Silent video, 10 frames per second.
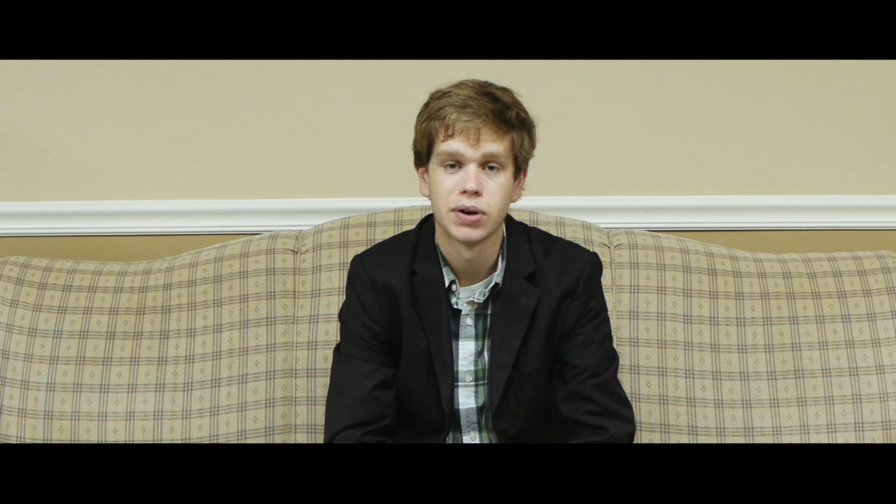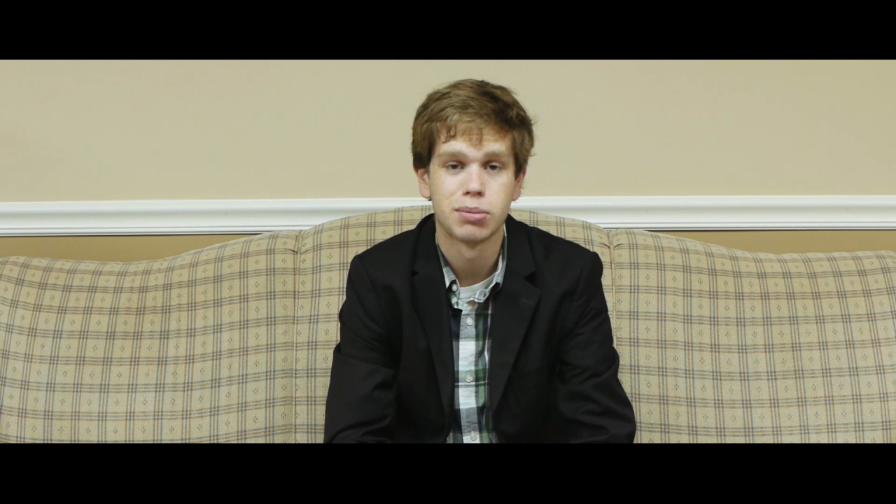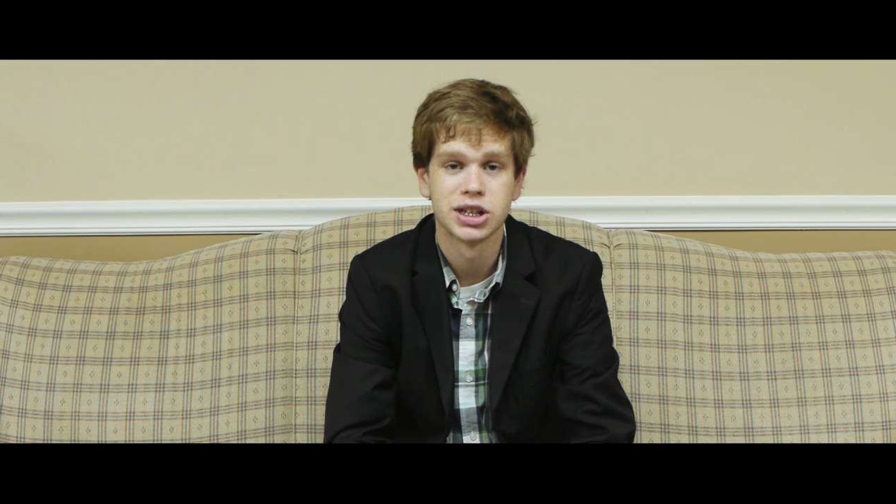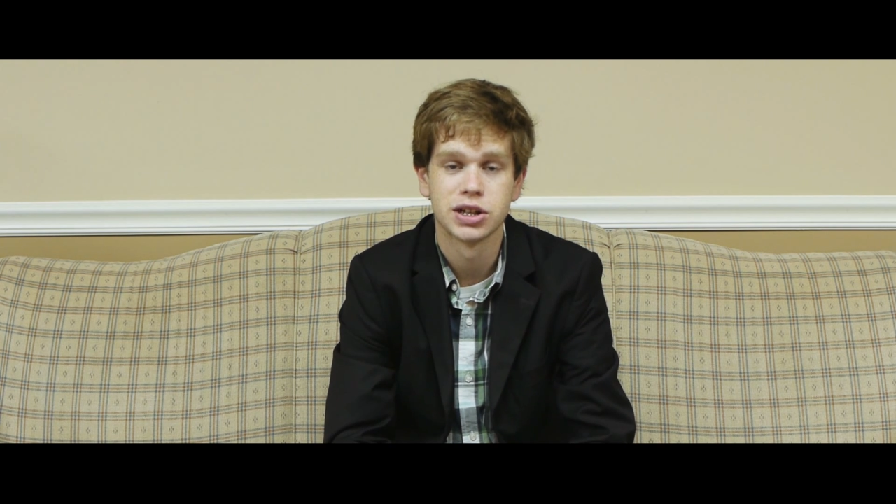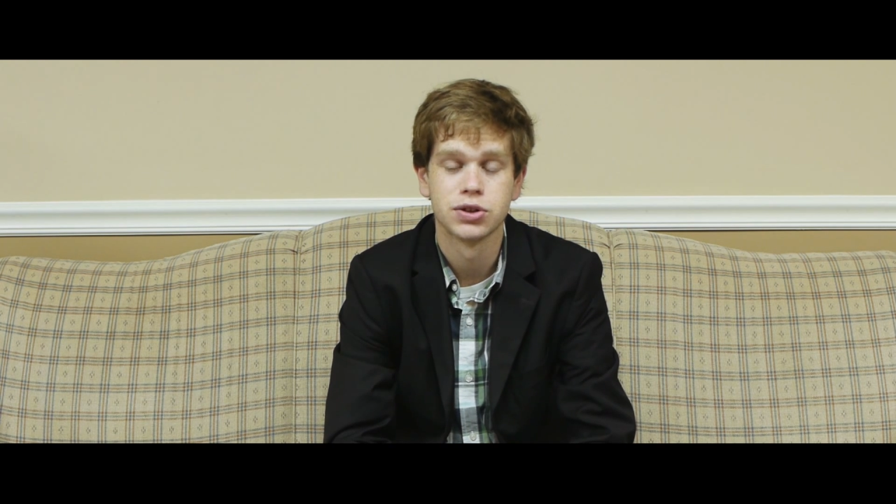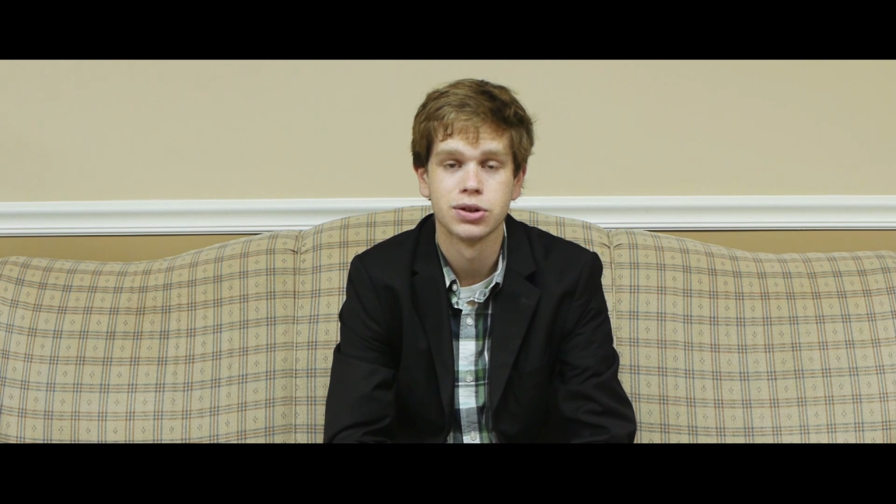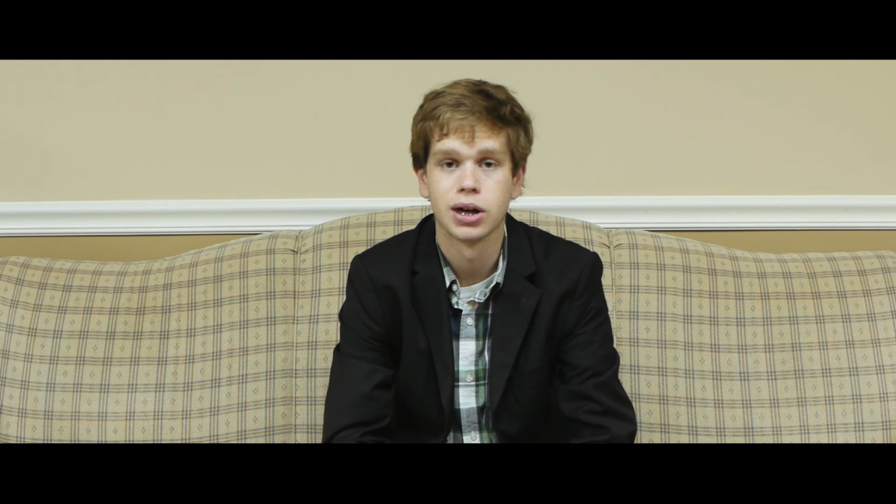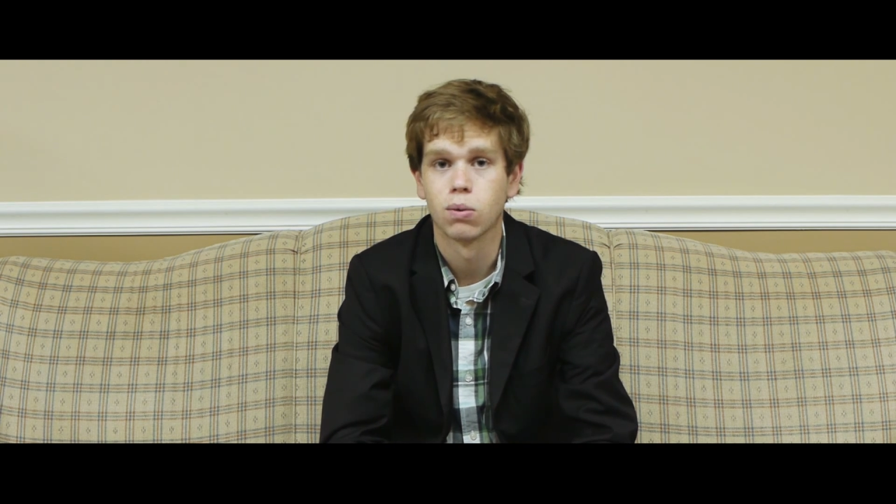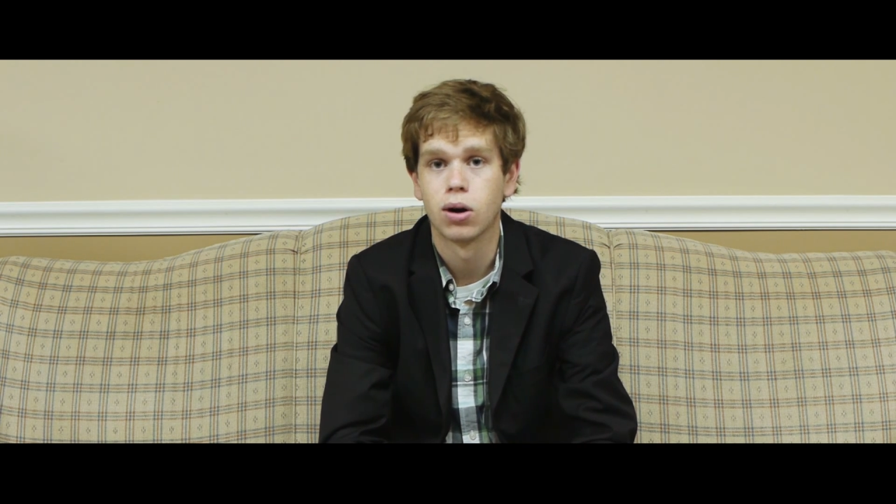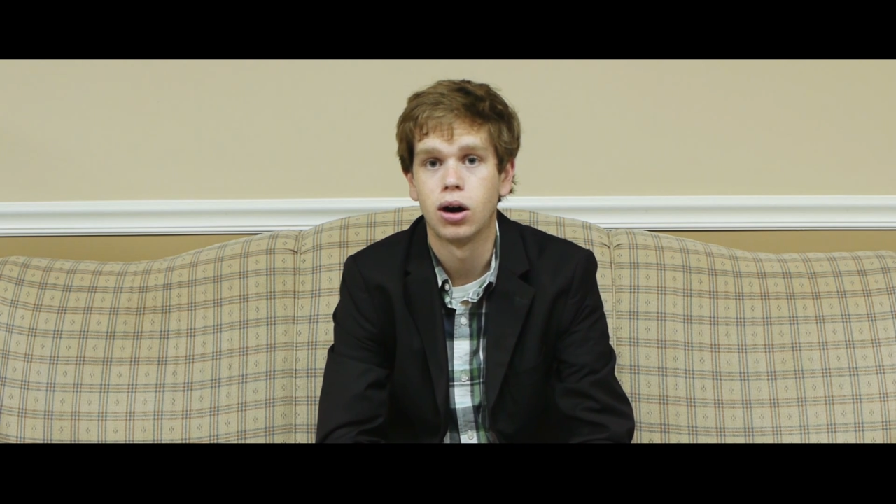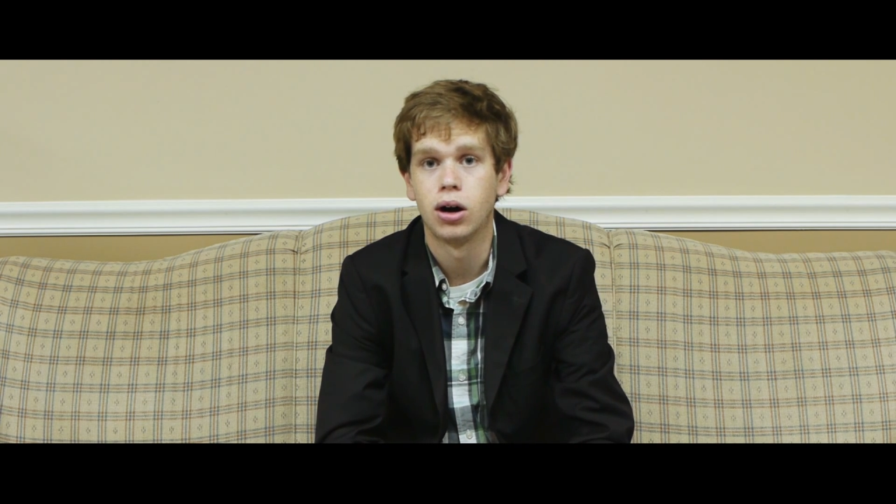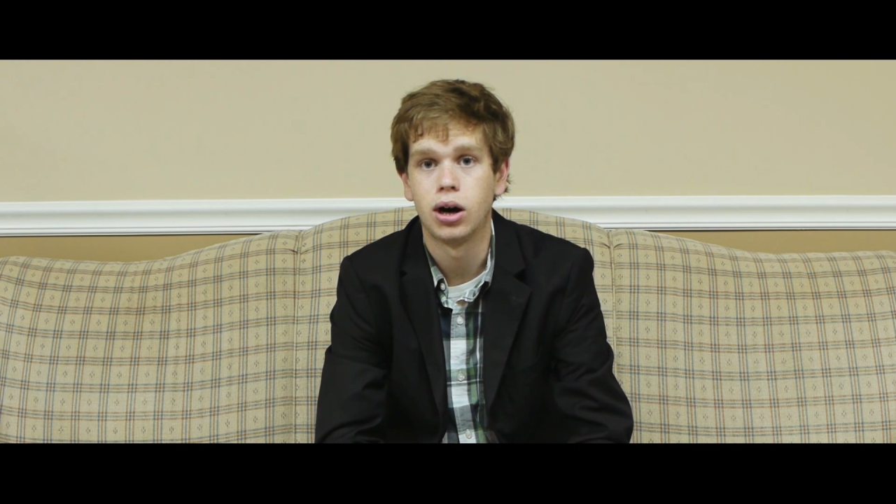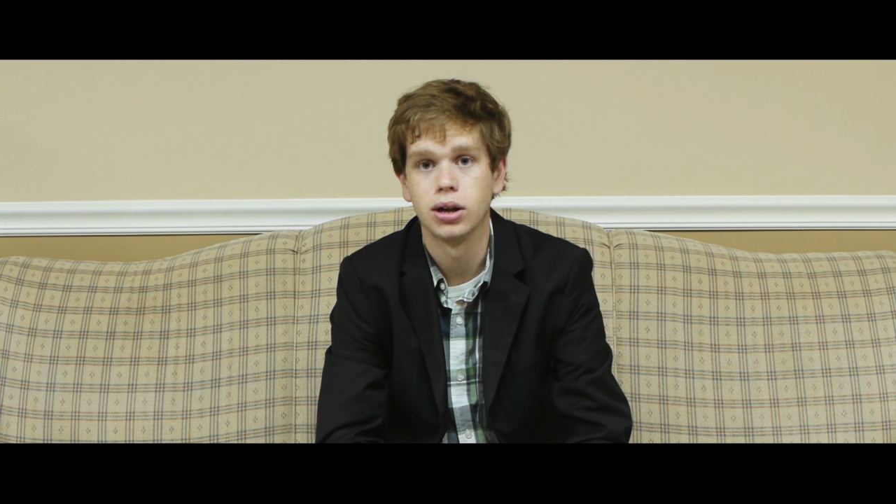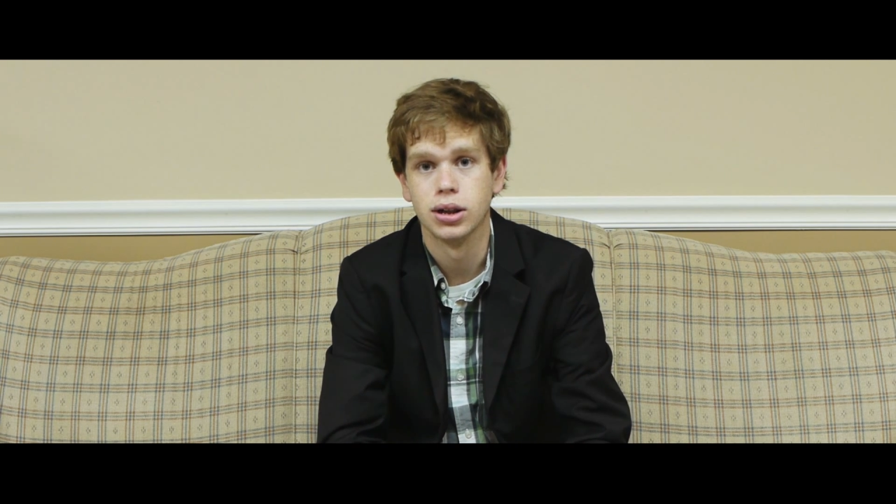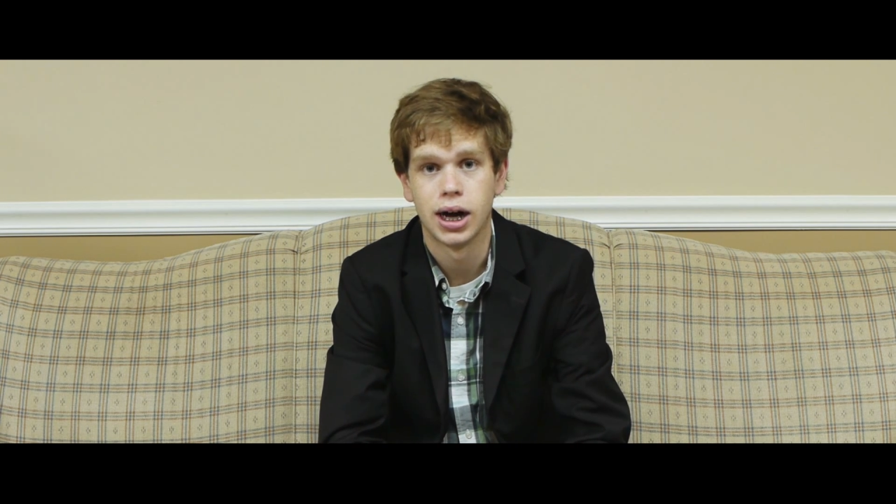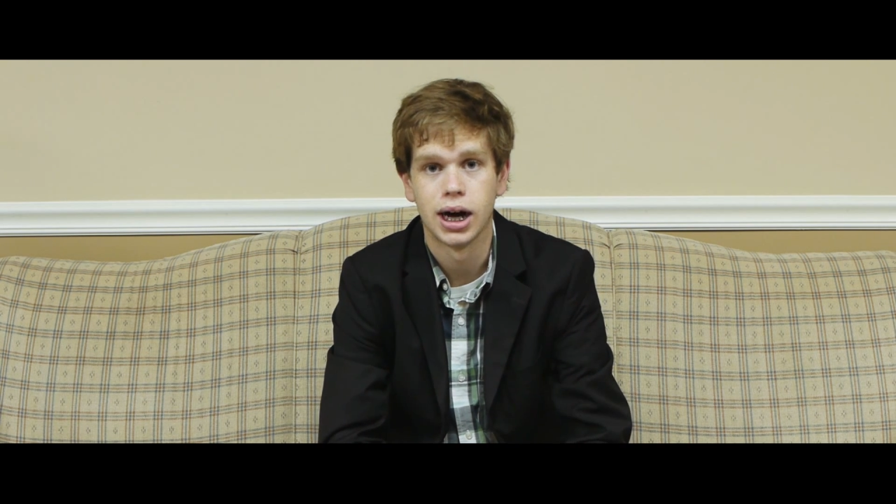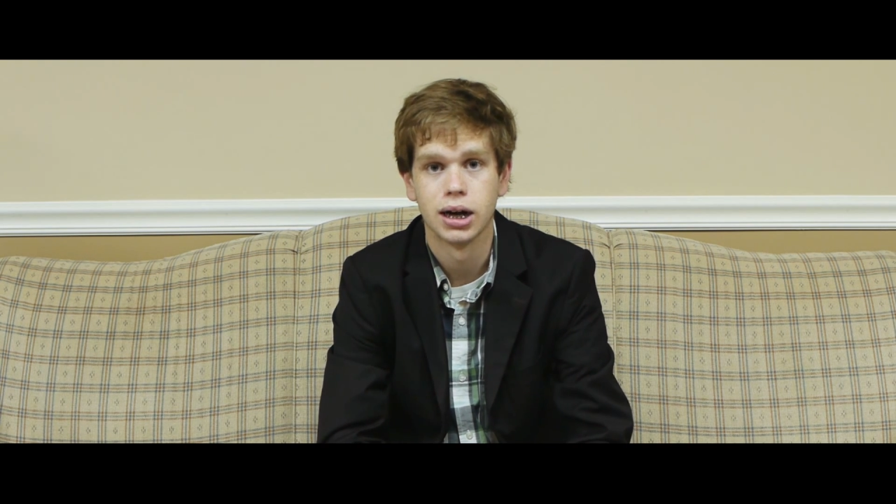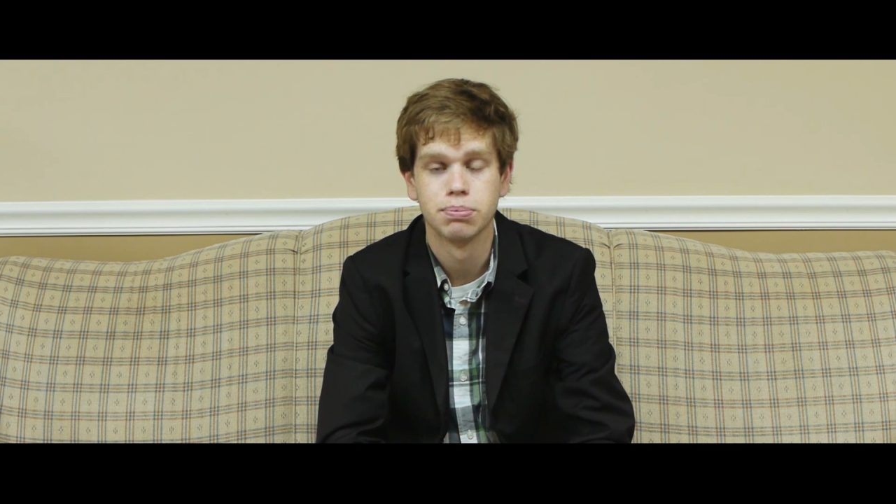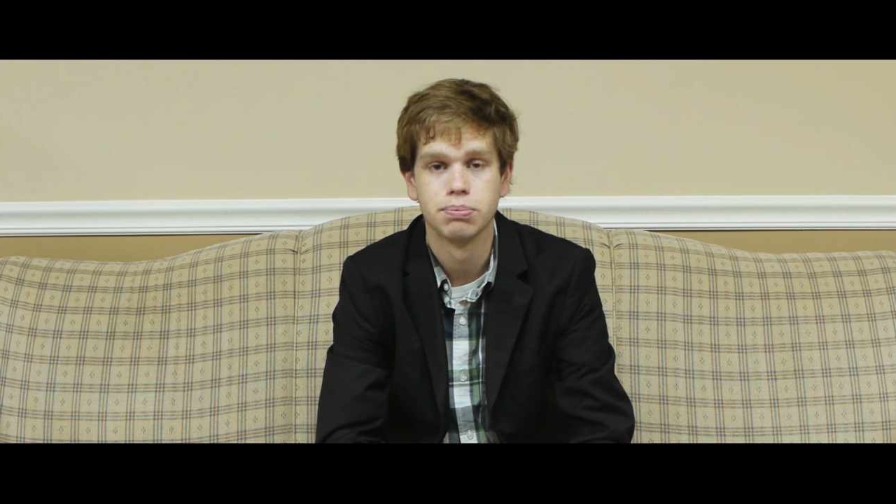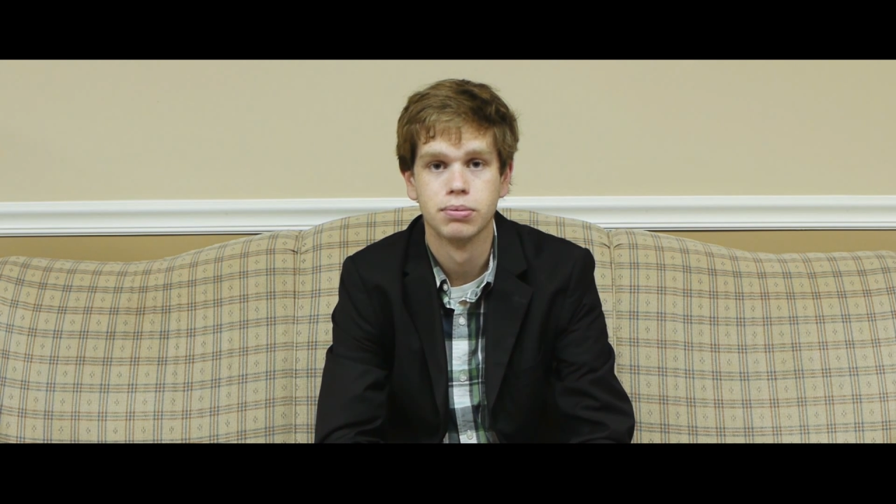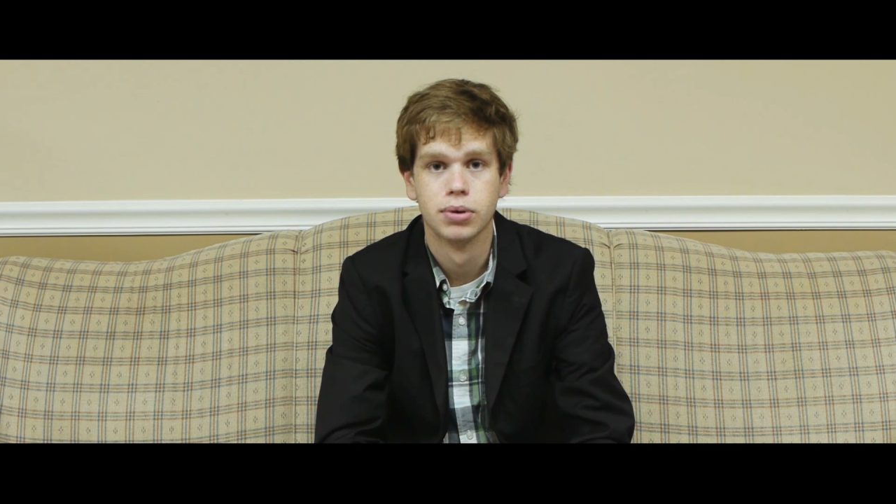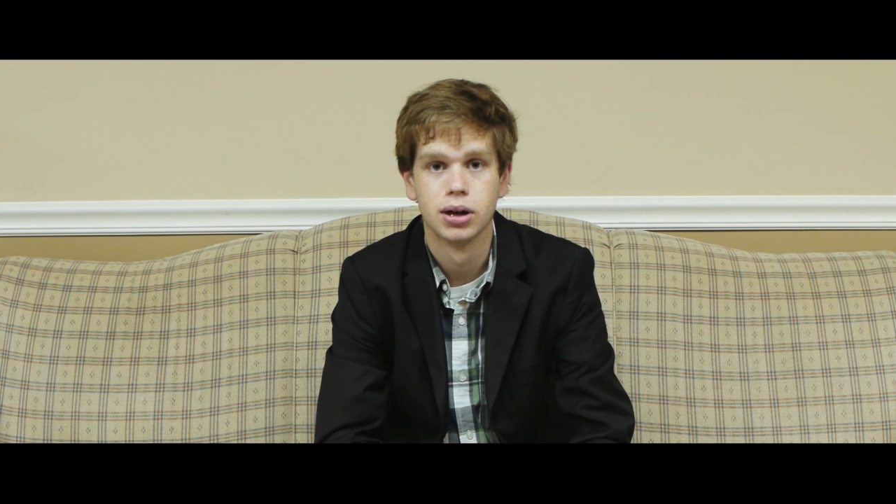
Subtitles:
I found myself shooting RAW a lot,